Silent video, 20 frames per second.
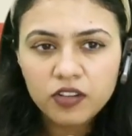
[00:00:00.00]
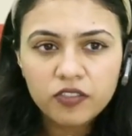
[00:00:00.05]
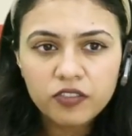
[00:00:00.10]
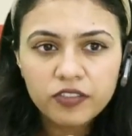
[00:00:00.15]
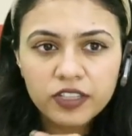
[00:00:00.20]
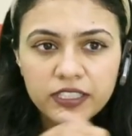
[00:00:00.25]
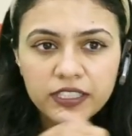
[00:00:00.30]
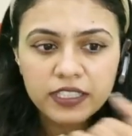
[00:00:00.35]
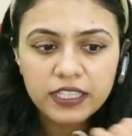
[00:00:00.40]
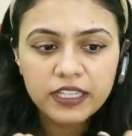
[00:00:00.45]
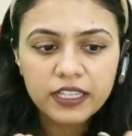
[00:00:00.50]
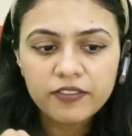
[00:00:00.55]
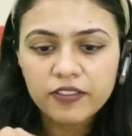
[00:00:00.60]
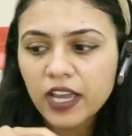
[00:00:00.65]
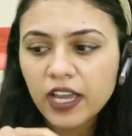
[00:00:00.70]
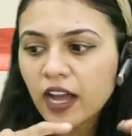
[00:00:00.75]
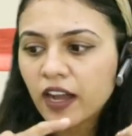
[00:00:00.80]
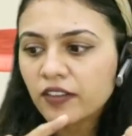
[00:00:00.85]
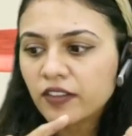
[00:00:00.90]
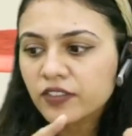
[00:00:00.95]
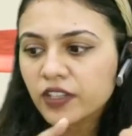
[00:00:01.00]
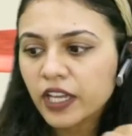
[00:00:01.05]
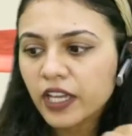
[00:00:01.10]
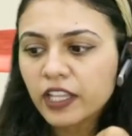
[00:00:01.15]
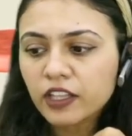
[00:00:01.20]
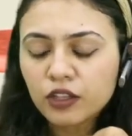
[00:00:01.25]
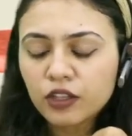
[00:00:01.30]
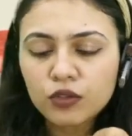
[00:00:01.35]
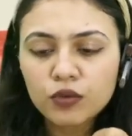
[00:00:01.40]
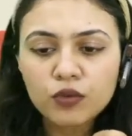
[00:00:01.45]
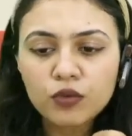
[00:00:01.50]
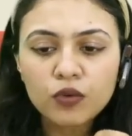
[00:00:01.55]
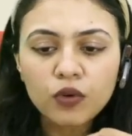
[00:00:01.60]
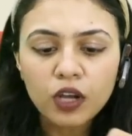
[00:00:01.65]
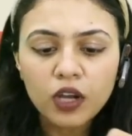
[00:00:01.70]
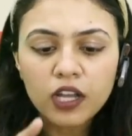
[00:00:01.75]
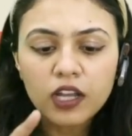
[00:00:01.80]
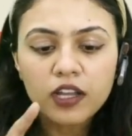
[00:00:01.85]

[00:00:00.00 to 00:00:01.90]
obviously we have the Hindu,